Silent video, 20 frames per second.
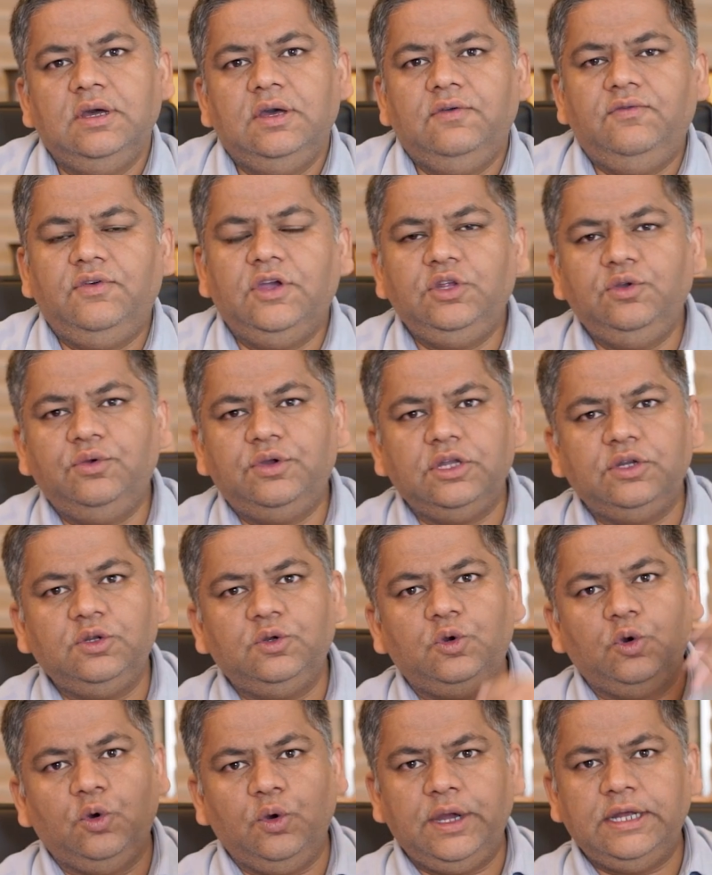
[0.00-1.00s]
where you
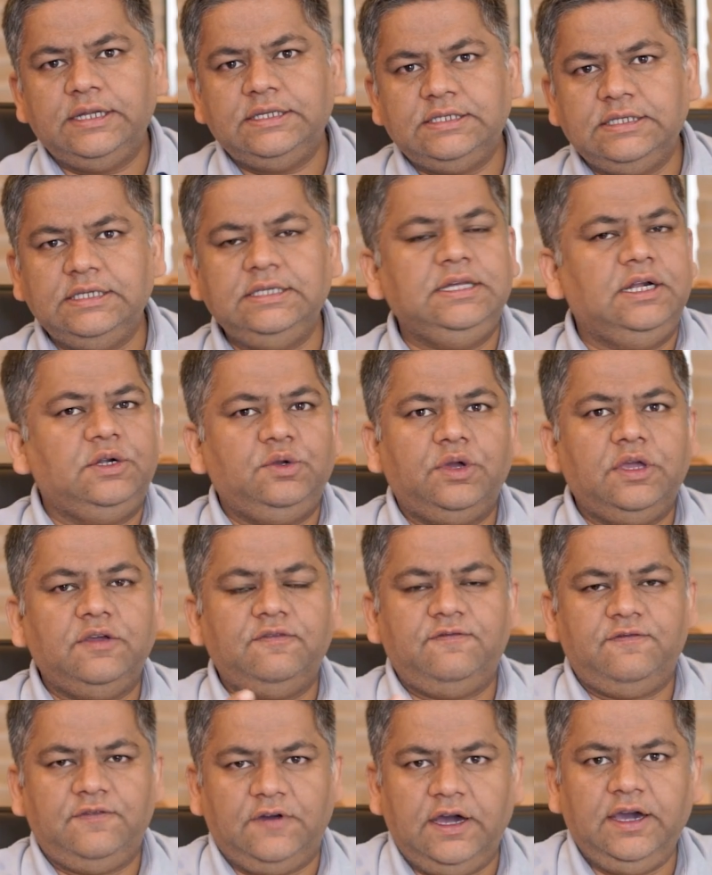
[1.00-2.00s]
can go and see that, okay,
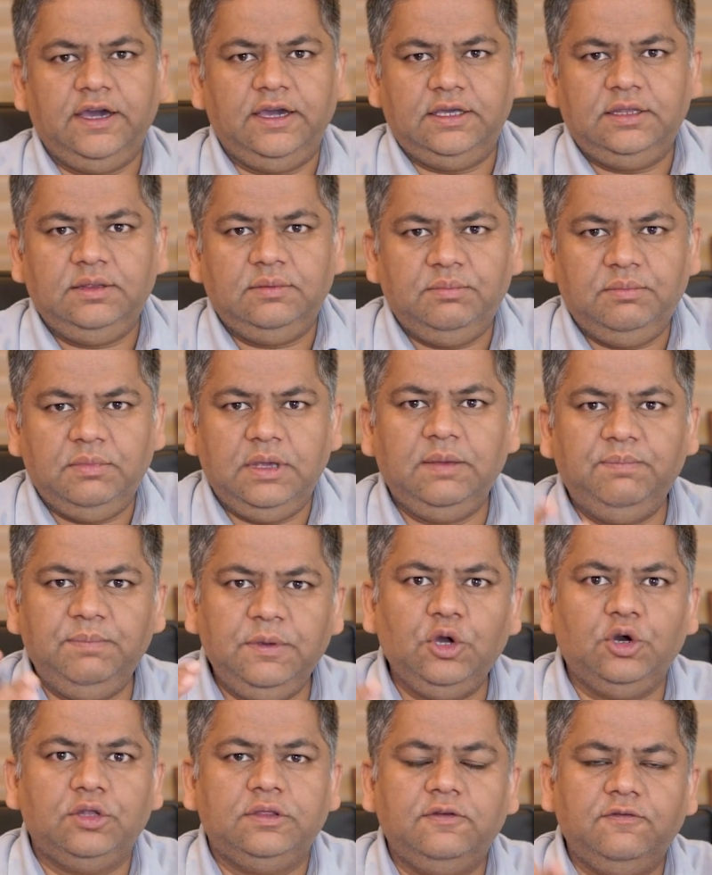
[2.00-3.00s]
fine,
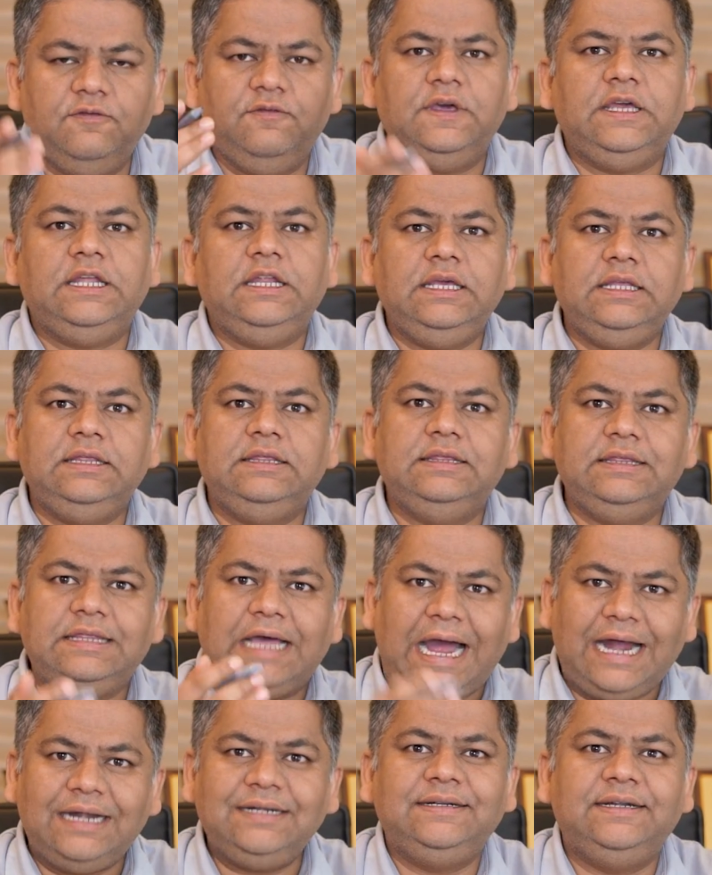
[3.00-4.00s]
maybe on the very
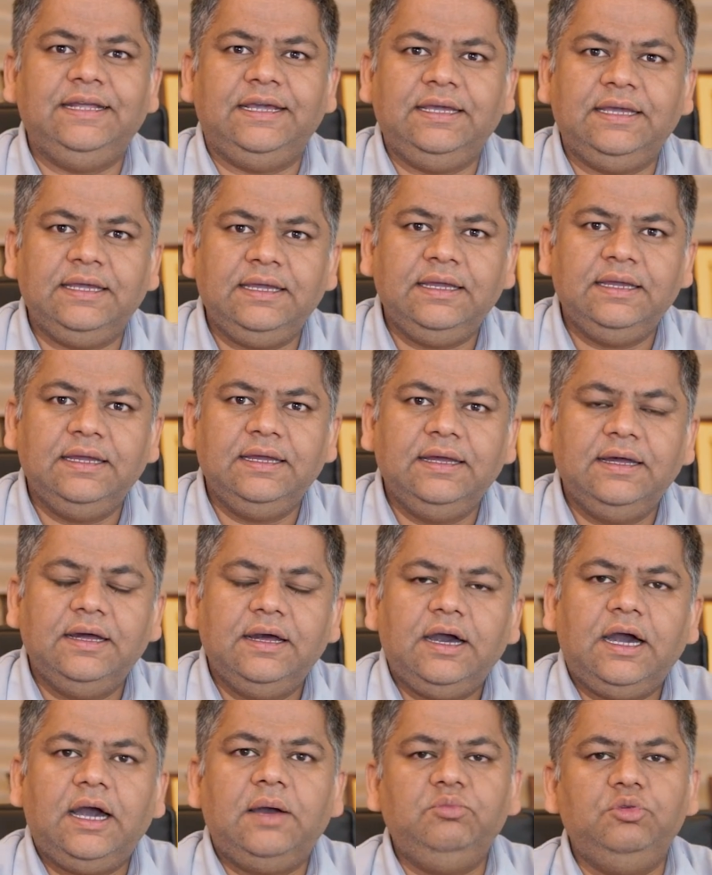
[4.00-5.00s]
that day,
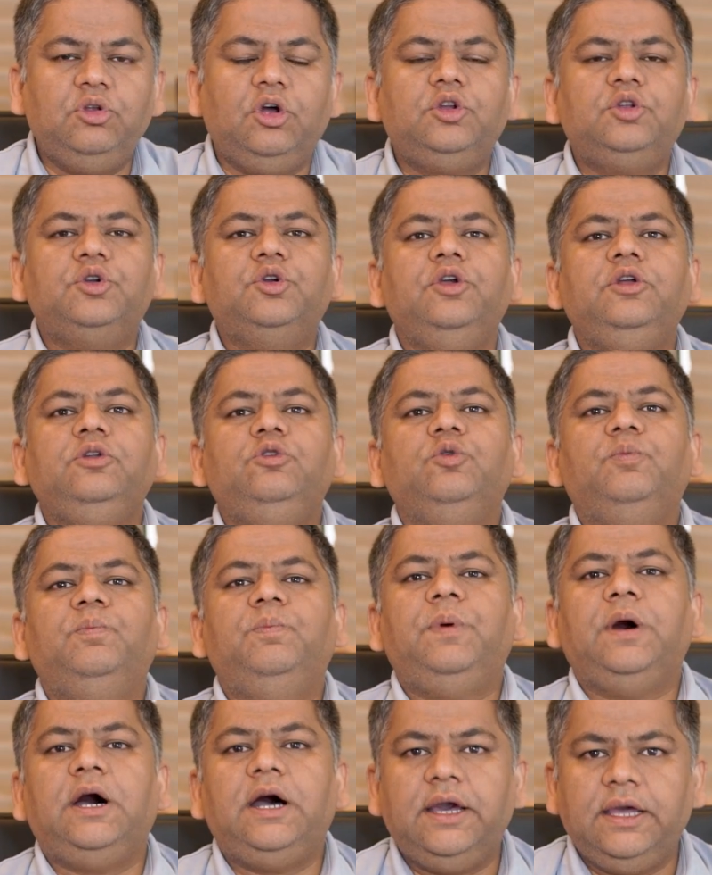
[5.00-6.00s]
I'm not going to
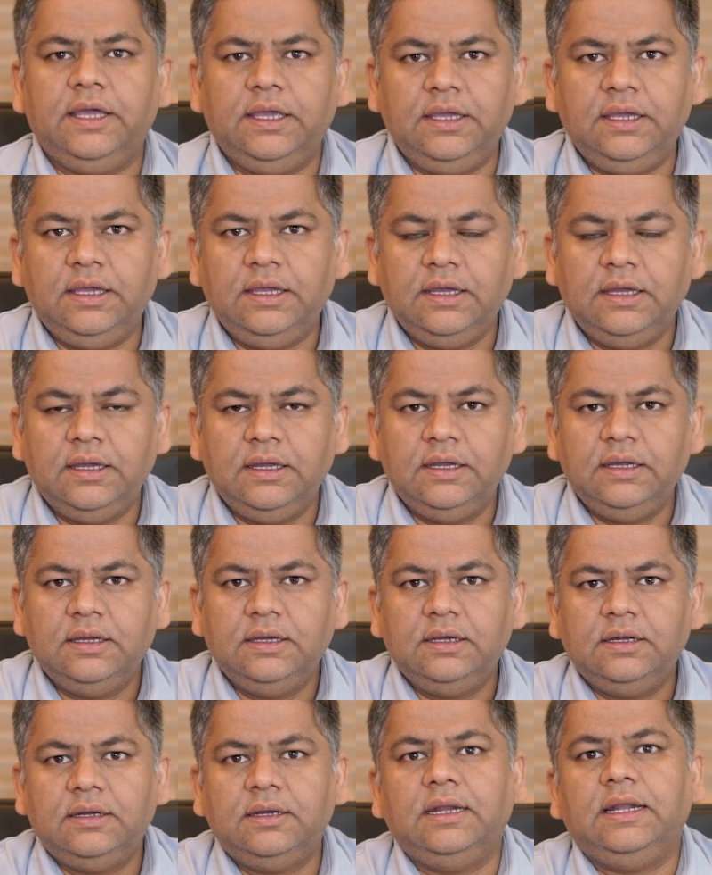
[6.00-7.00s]
buy
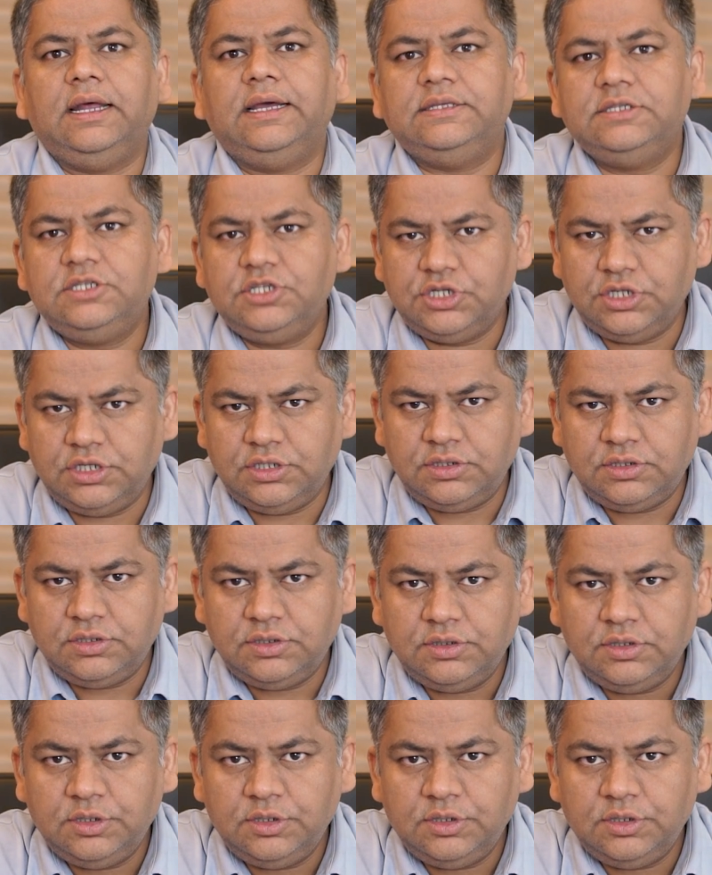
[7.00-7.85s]
Reliance share.